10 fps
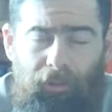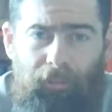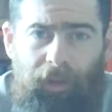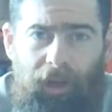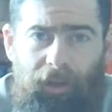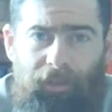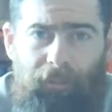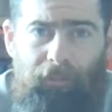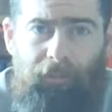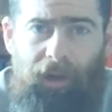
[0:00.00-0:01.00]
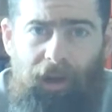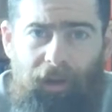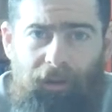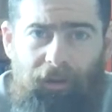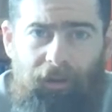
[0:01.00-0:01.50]
beyond the
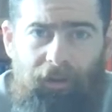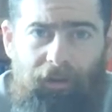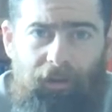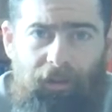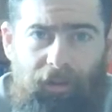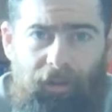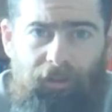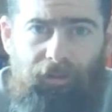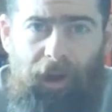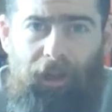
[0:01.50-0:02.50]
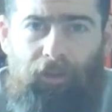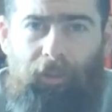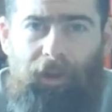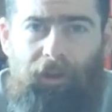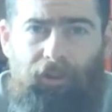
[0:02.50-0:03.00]
mind to grasp
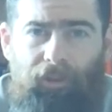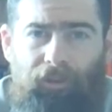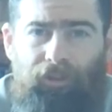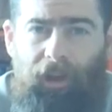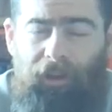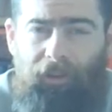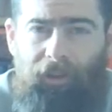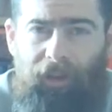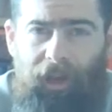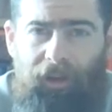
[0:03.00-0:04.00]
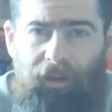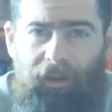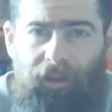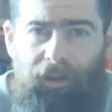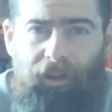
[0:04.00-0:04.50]
it, and so to try to look at it
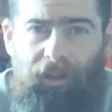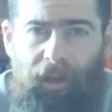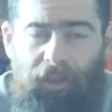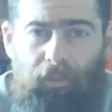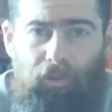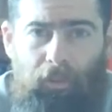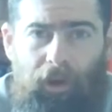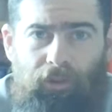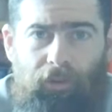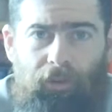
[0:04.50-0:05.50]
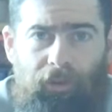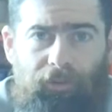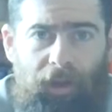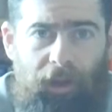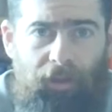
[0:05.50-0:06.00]
has some special
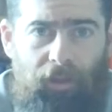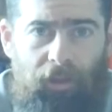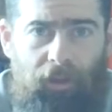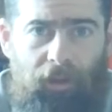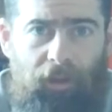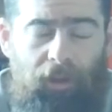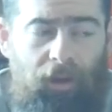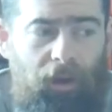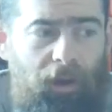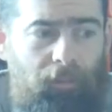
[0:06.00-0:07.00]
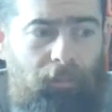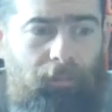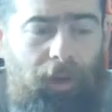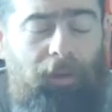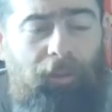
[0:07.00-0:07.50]
effects.
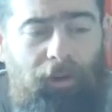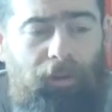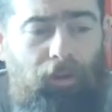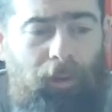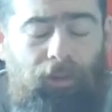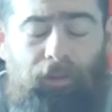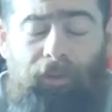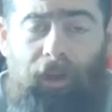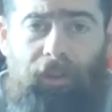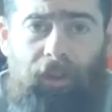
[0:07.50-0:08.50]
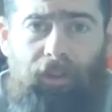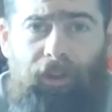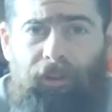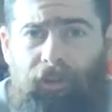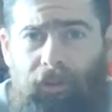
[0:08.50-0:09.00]
But part of those special effects is the
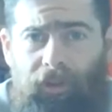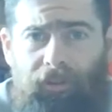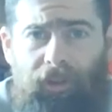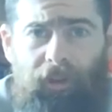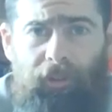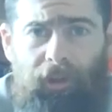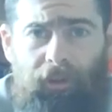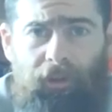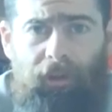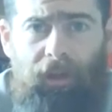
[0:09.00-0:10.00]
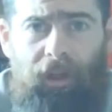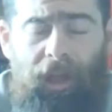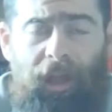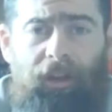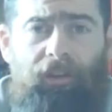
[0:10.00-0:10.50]
difficulty of keeping your
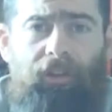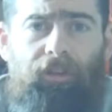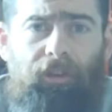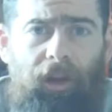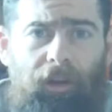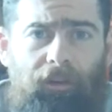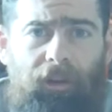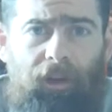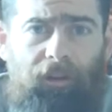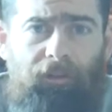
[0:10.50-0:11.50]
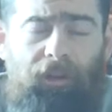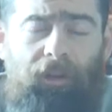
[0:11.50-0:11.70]
head to the ground of